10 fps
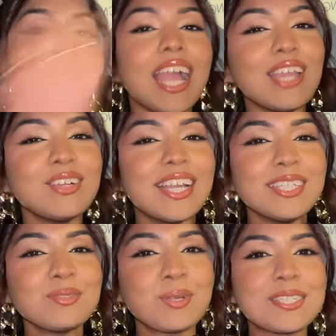Hi you
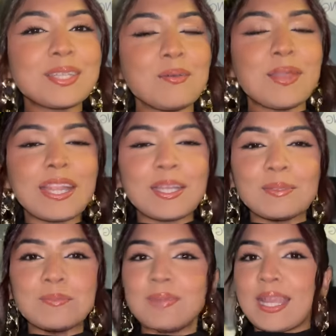guys, what's up?
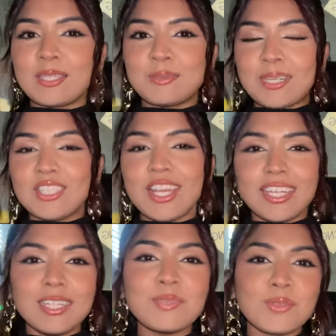Welcome back to my
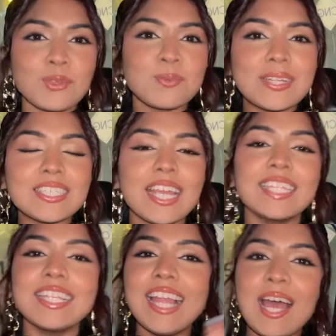channel. If you're on my
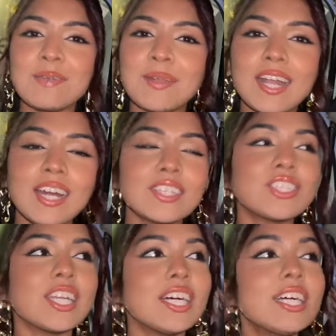channel, I'm
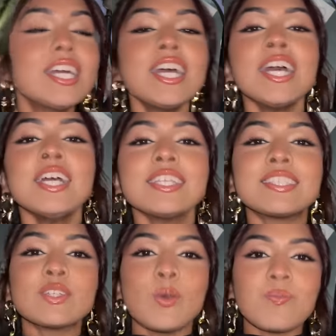Akanksha.
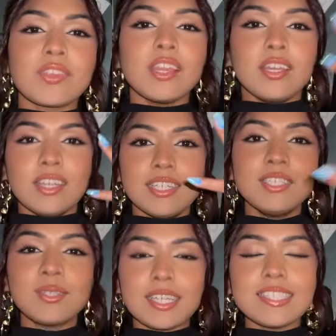So
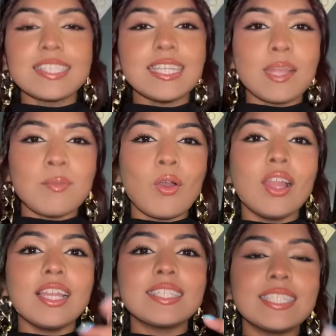you can see I'm
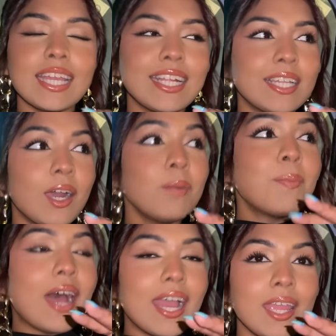all decked up.
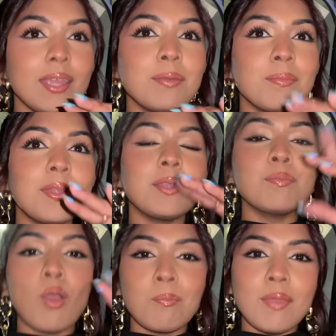I am
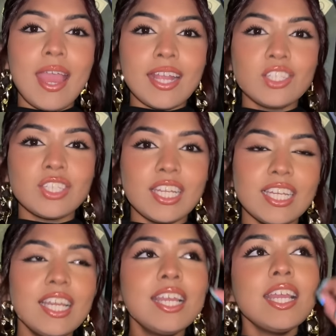in Bombay
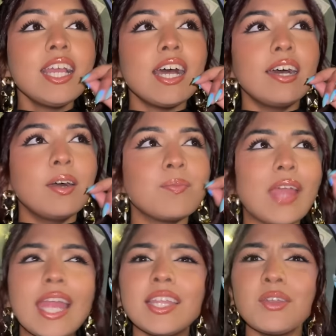actually.
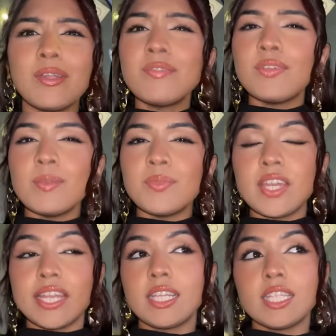I do not film
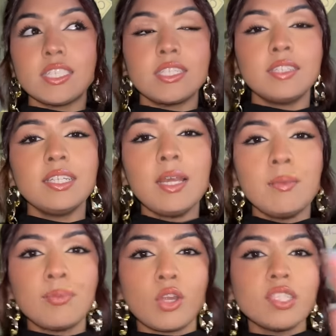like the
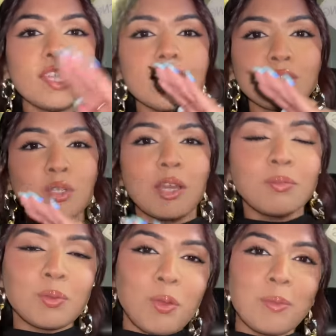process to
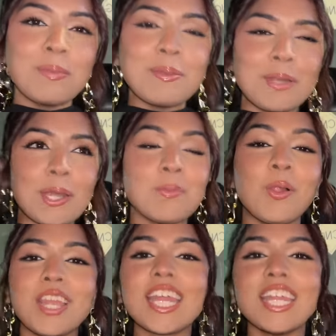come to Bombay, but I'm
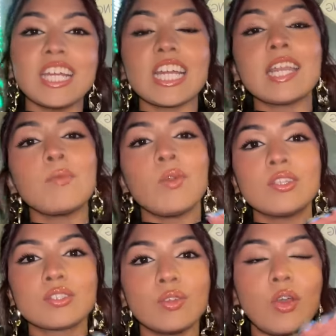already here and I'm
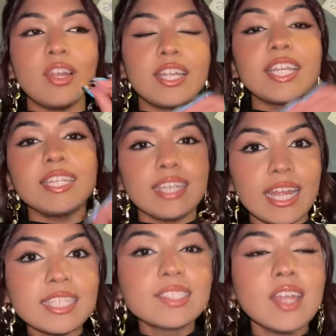also already
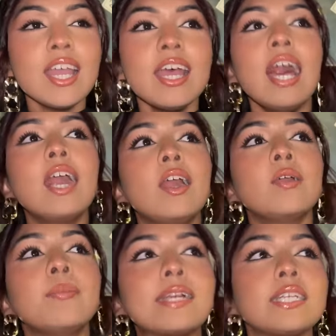dressed
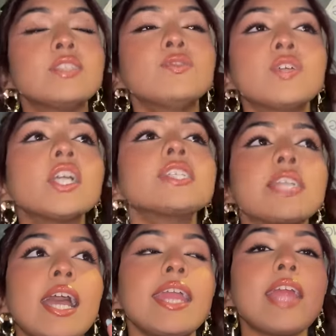because first
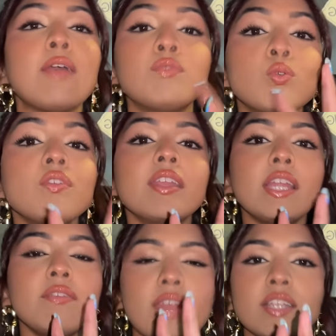I have two
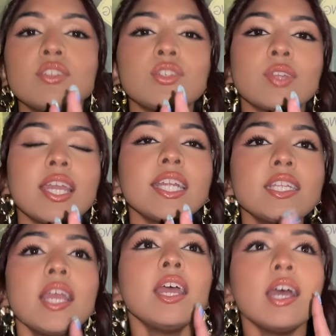events tonight.
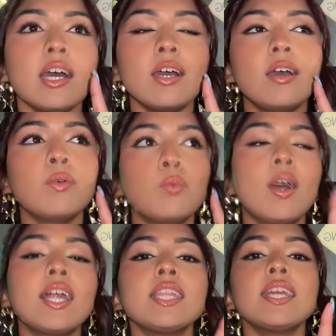
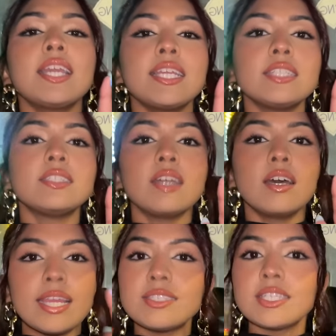One is
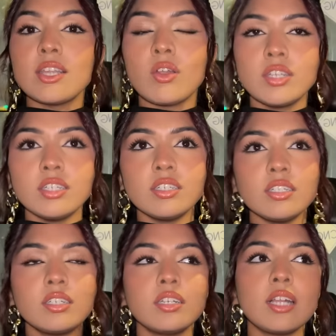Estee
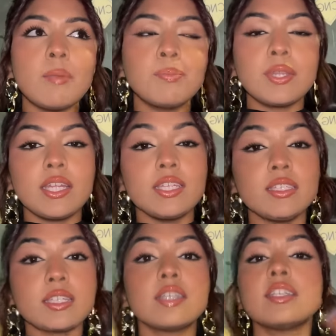Lauder
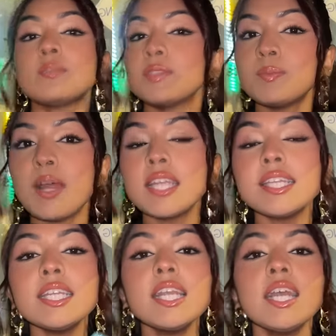company's Christmas
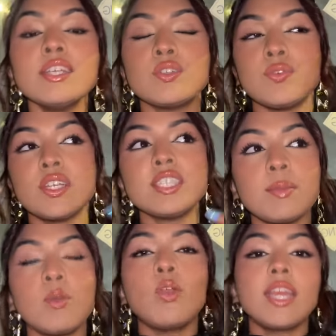party, so first
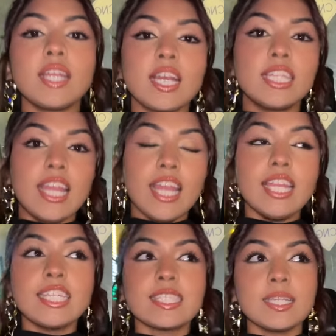I'm going there,
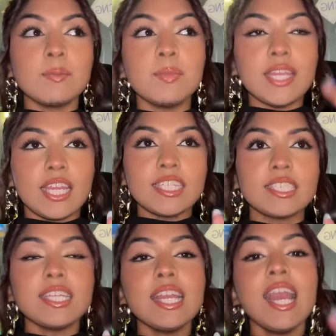it's in BKC,